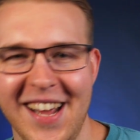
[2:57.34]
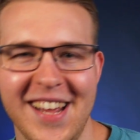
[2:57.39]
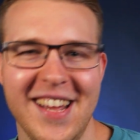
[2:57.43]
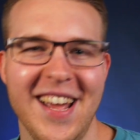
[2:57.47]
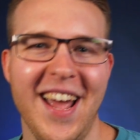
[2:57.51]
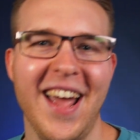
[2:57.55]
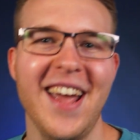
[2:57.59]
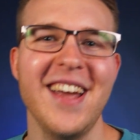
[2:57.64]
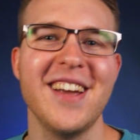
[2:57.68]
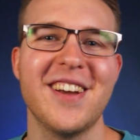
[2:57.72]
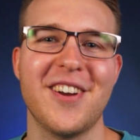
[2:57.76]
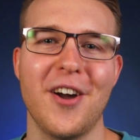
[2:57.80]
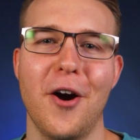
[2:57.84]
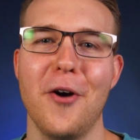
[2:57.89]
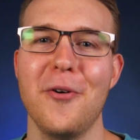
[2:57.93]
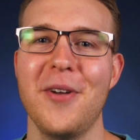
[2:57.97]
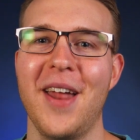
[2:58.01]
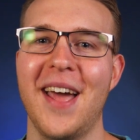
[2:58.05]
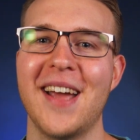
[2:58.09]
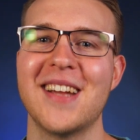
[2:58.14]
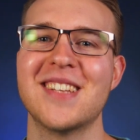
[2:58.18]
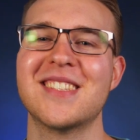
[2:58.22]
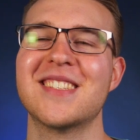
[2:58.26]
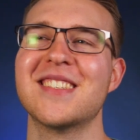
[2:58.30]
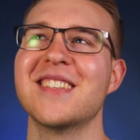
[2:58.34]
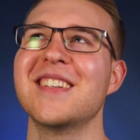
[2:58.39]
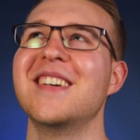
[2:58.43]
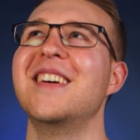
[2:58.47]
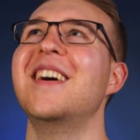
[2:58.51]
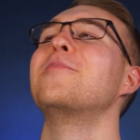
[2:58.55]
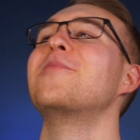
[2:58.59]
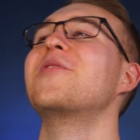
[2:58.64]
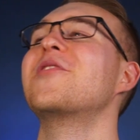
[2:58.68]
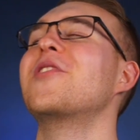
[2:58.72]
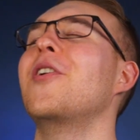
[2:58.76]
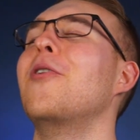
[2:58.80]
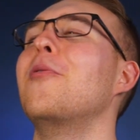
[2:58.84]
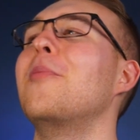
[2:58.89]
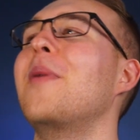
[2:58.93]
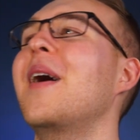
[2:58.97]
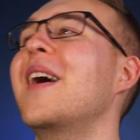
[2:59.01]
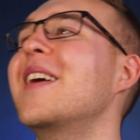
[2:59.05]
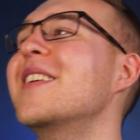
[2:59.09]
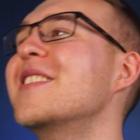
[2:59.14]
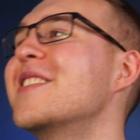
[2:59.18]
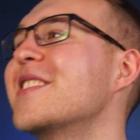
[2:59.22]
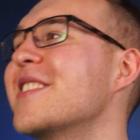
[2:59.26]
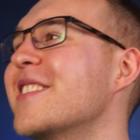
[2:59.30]
I hate codecs so
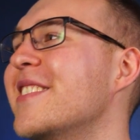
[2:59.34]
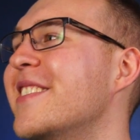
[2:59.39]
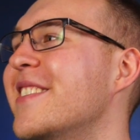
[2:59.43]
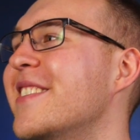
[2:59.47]
much.